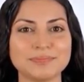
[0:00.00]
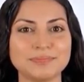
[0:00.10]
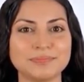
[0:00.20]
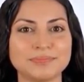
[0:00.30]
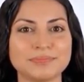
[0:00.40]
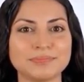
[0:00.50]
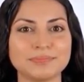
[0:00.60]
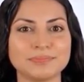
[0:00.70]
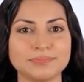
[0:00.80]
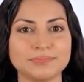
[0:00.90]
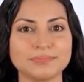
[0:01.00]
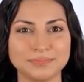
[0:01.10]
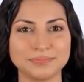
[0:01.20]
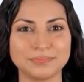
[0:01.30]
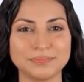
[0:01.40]
Now the question
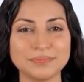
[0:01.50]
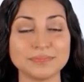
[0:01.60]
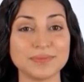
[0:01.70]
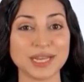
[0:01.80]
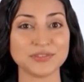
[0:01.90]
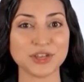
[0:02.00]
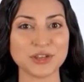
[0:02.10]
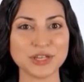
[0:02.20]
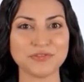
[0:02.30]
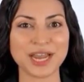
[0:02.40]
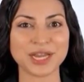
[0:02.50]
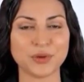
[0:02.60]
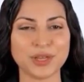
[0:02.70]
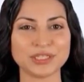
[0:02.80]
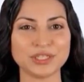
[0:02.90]
is, what are the pros and
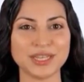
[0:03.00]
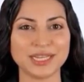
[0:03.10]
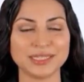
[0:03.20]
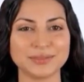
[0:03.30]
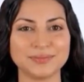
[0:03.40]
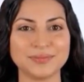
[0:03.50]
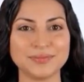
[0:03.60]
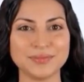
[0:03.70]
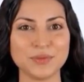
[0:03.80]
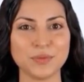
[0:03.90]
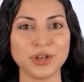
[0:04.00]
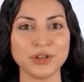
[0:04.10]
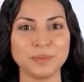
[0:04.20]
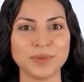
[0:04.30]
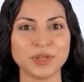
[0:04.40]
cons of having free health
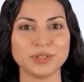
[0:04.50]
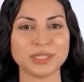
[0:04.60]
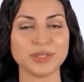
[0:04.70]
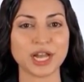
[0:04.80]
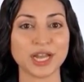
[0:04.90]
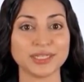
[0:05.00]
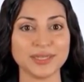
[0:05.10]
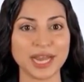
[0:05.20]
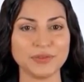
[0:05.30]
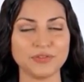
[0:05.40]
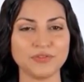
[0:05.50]
care for all citizens?